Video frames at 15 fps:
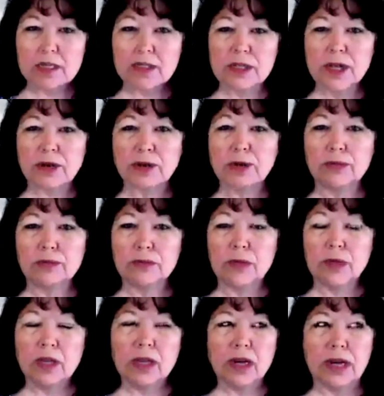So
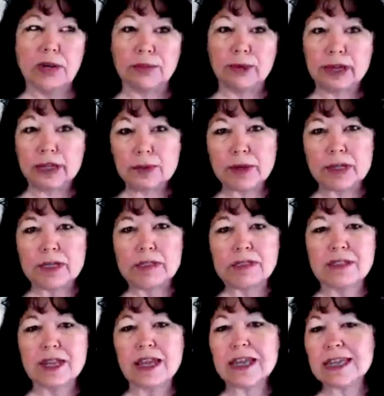I recommend
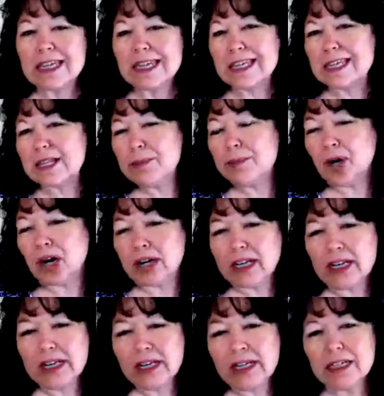staying in the
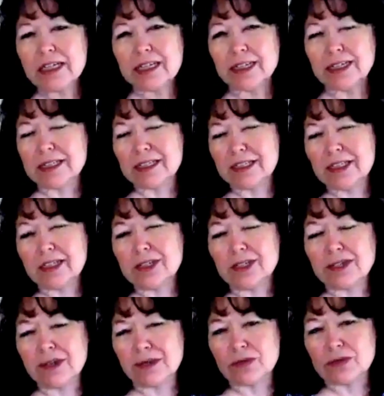body and listening
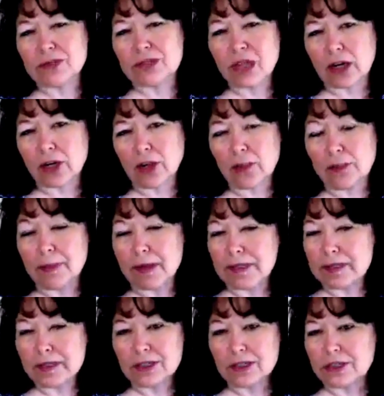to those subtle
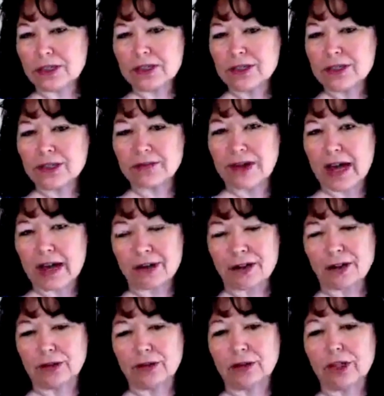messages of how
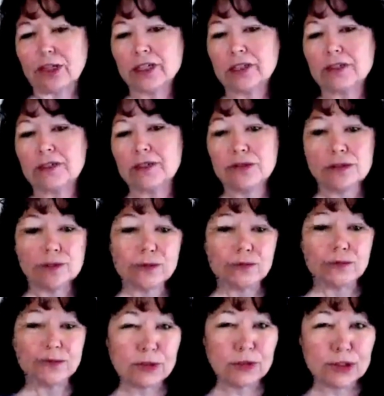to look to the
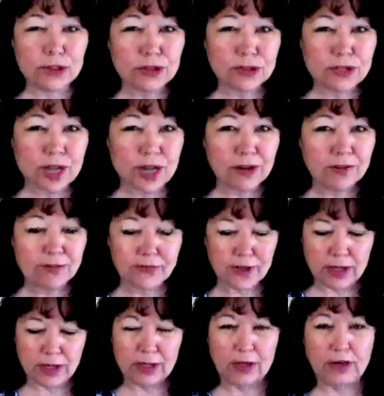future self
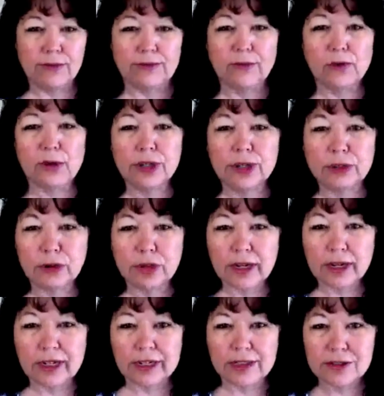for
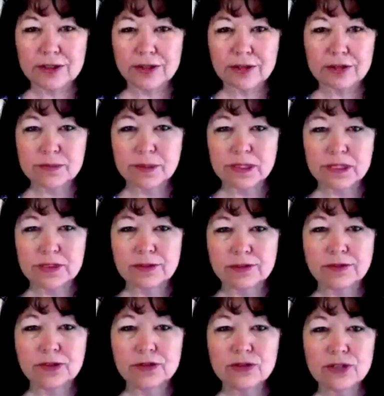your answers, because the
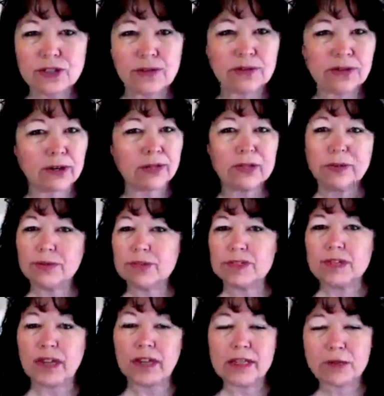future self already
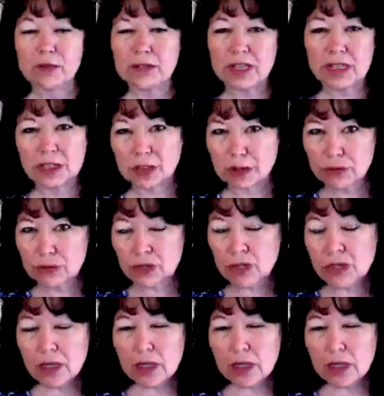resides within you.